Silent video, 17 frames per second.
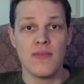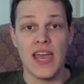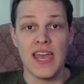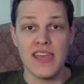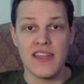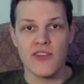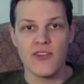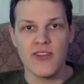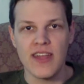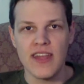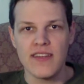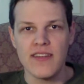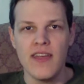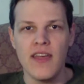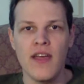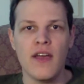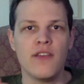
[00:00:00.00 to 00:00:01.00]
Hey internet!
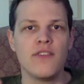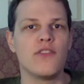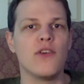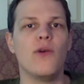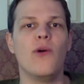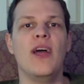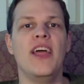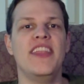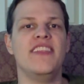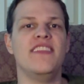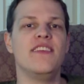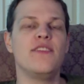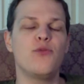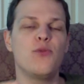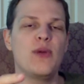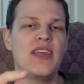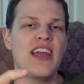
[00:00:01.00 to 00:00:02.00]
So
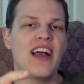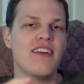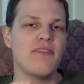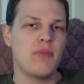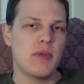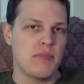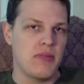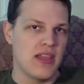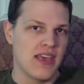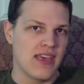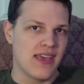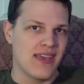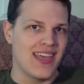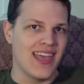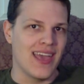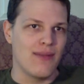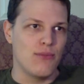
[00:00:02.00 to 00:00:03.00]
this week I've been playing
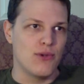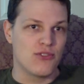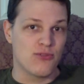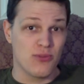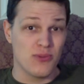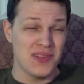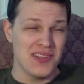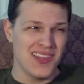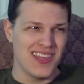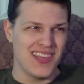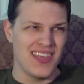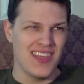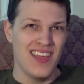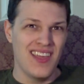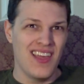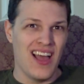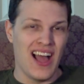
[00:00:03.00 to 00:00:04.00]
a game which really,
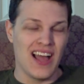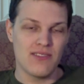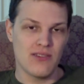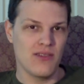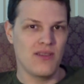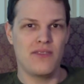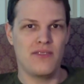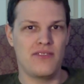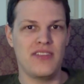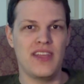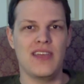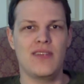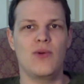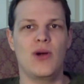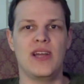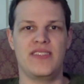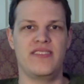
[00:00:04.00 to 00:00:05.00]
I don't understand
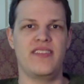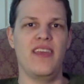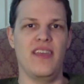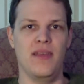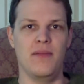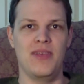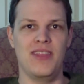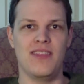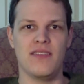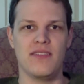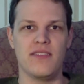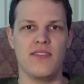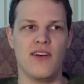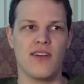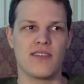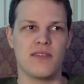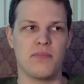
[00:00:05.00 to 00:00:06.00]
why it's taken me this
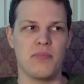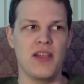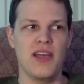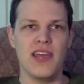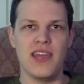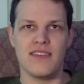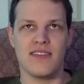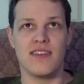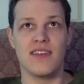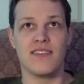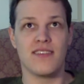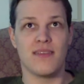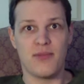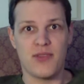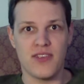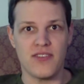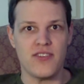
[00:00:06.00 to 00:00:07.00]
long to play, because
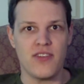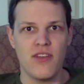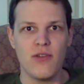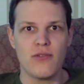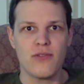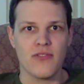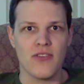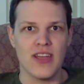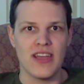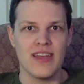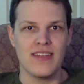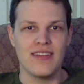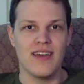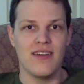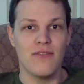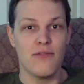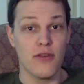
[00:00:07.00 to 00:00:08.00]
I'm such a huge fan
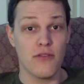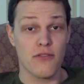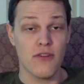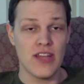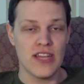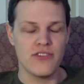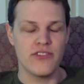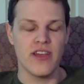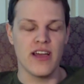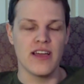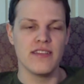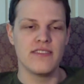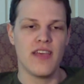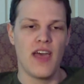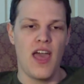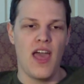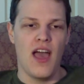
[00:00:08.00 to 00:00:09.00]
of the
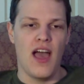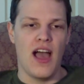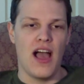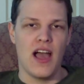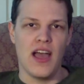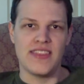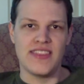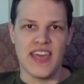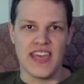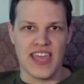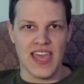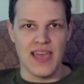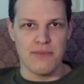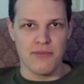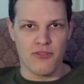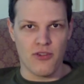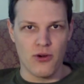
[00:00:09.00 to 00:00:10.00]
franchise, and that
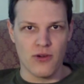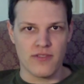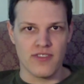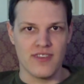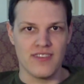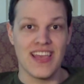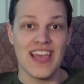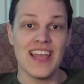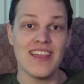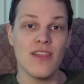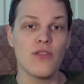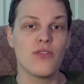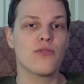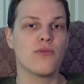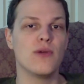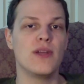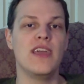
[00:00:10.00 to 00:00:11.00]
game of course is Halo
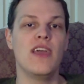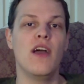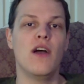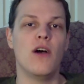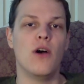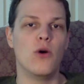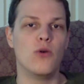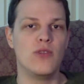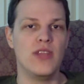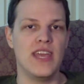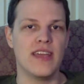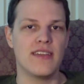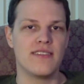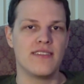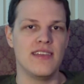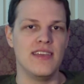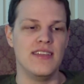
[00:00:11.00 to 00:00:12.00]
3
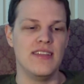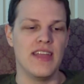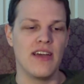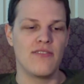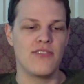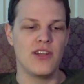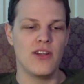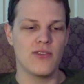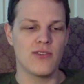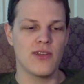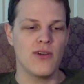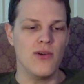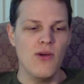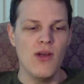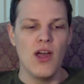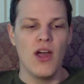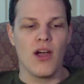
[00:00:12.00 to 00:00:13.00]
ODST. Now if you don't know,
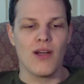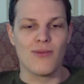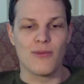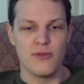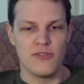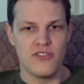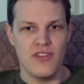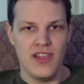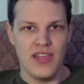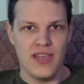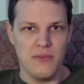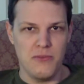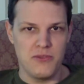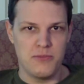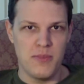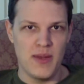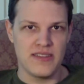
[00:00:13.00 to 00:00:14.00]
originally it
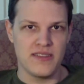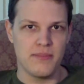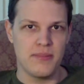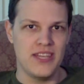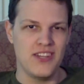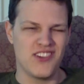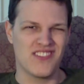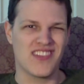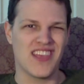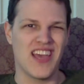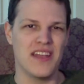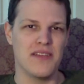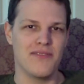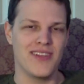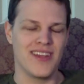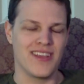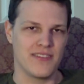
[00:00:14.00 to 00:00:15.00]
was meant to be just kind
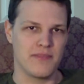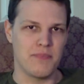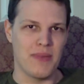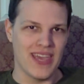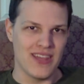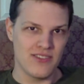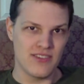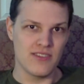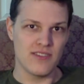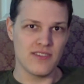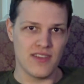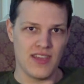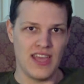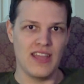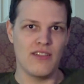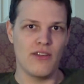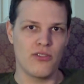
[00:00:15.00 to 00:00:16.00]
of an expansion to
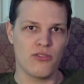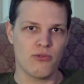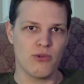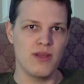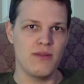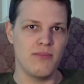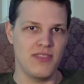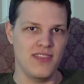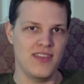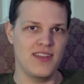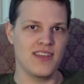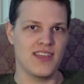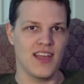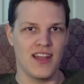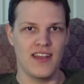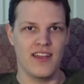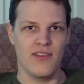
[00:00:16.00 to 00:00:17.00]
Halo 3, but then it
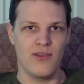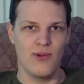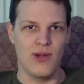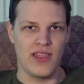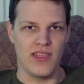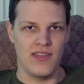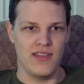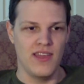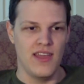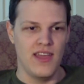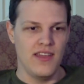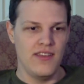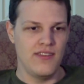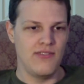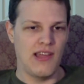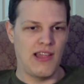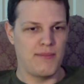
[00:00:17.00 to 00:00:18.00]
kind of quickly
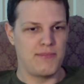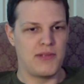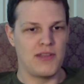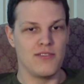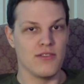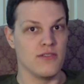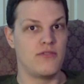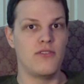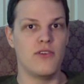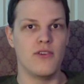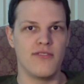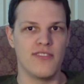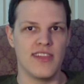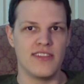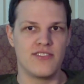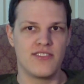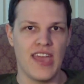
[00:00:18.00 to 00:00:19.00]
developed into a
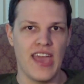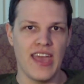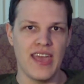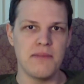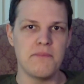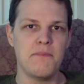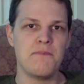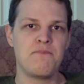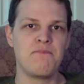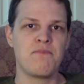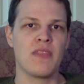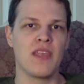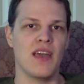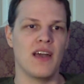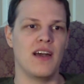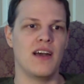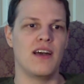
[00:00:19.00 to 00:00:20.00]
full-fledged game,
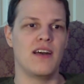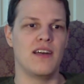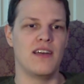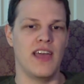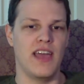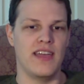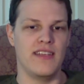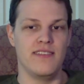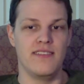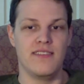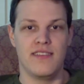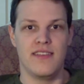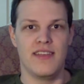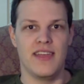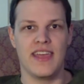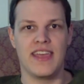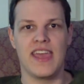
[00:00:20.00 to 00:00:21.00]
and
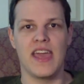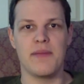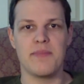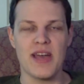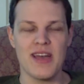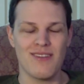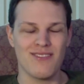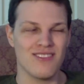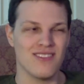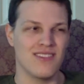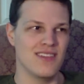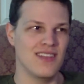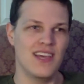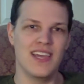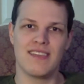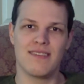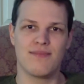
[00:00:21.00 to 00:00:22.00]
it came out
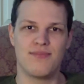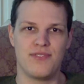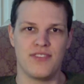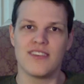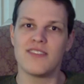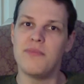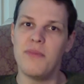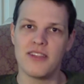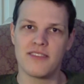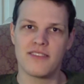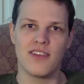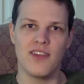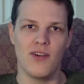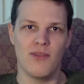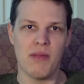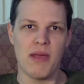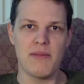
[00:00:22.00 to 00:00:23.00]
like 6 months
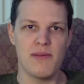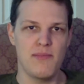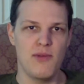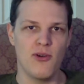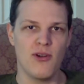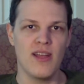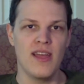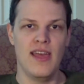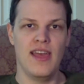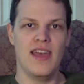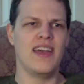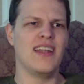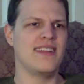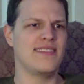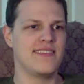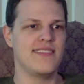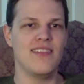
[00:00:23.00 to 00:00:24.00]
ago, maybe more.
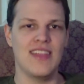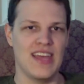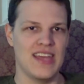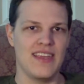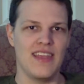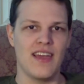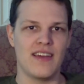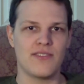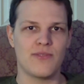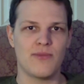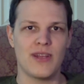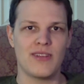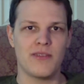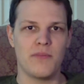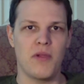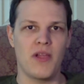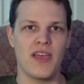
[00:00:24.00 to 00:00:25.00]
I still hadn't gotten
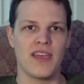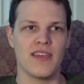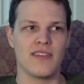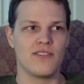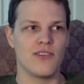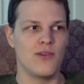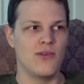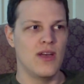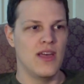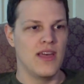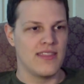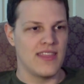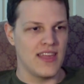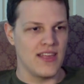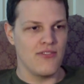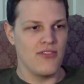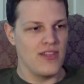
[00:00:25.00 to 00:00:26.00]
around to playing it, so
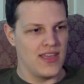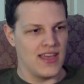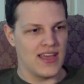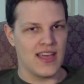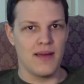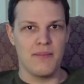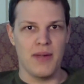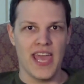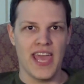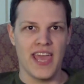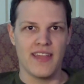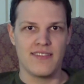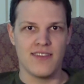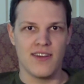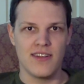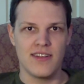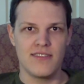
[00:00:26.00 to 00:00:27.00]
thankfully I got my
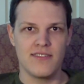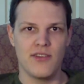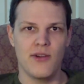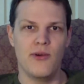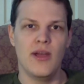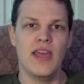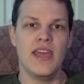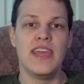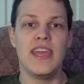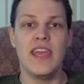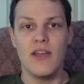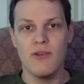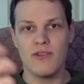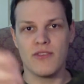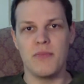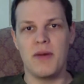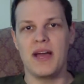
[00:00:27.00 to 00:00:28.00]
hands on it. So
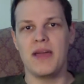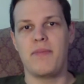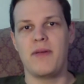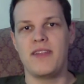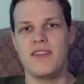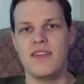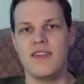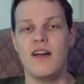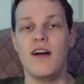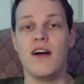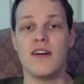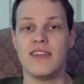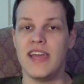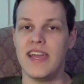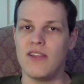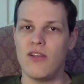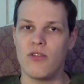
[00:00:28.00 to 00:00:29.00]
here is my opinion on
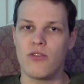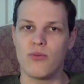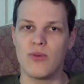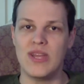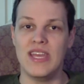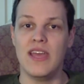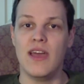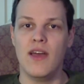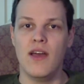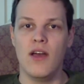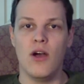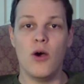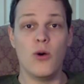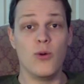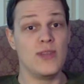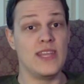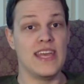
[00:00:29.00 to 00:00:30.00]
Halo 3
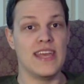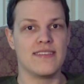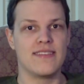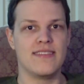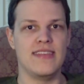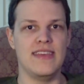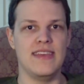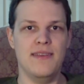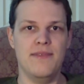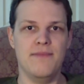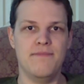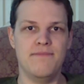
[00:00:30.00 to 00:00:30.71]
ODST.